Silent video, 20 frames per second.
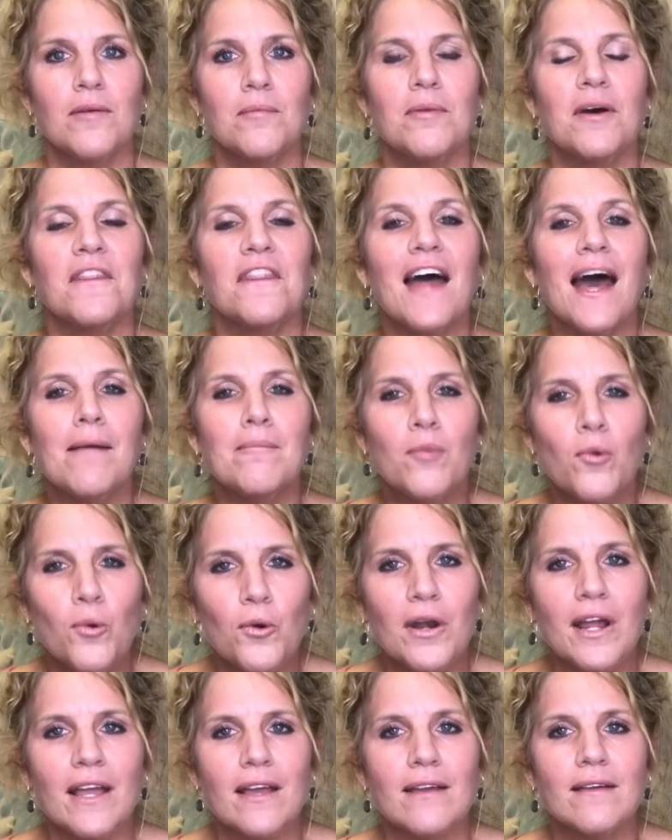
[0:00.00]
But that
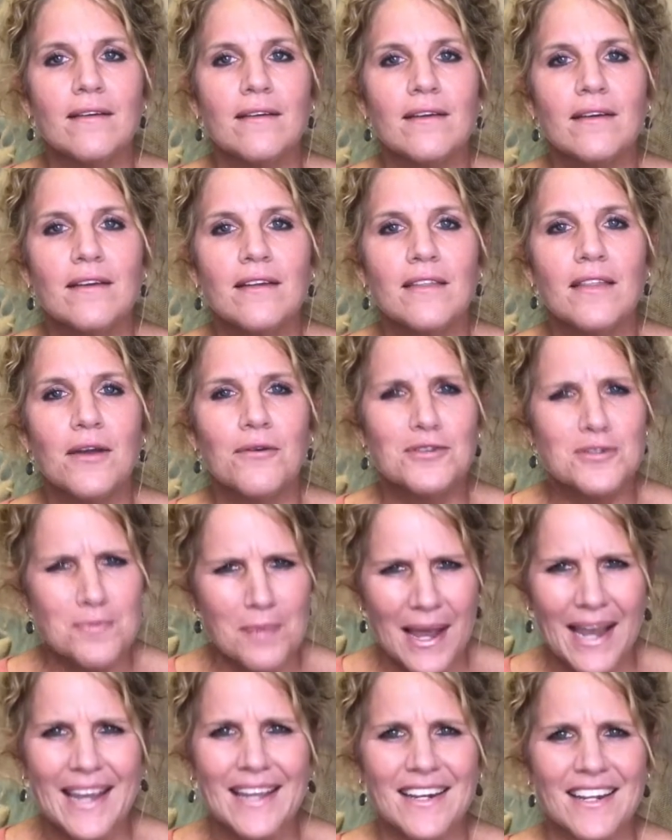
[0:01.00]
morning, there was
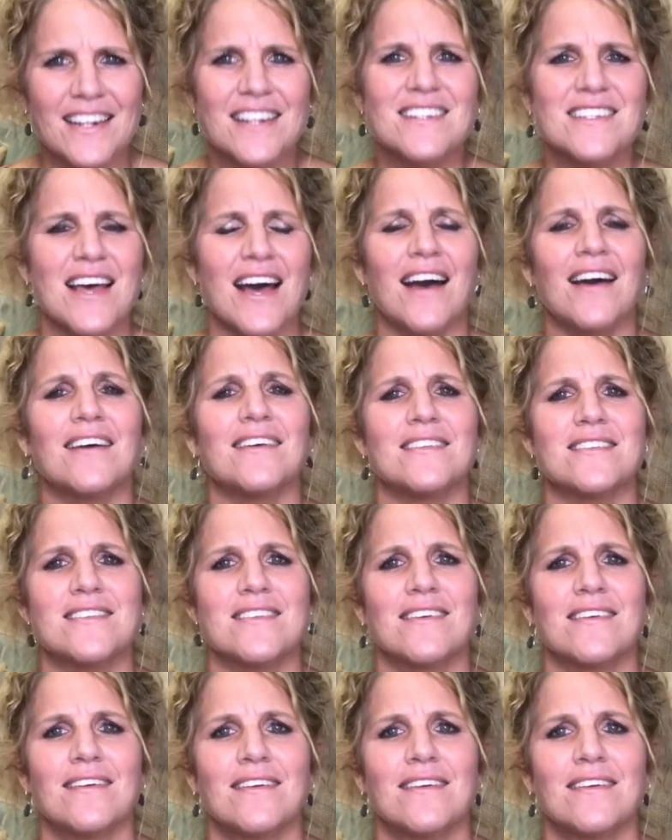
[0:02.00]
pain in his eyes.